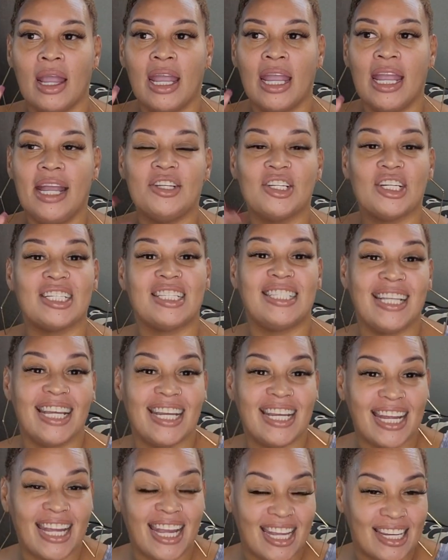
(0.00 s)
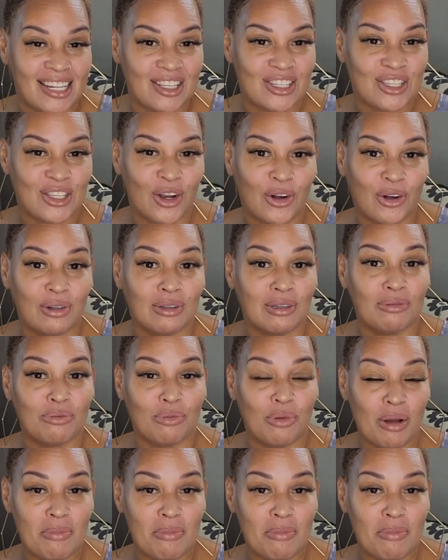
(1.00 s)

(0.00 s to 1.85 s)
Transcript: He just did it in a circle of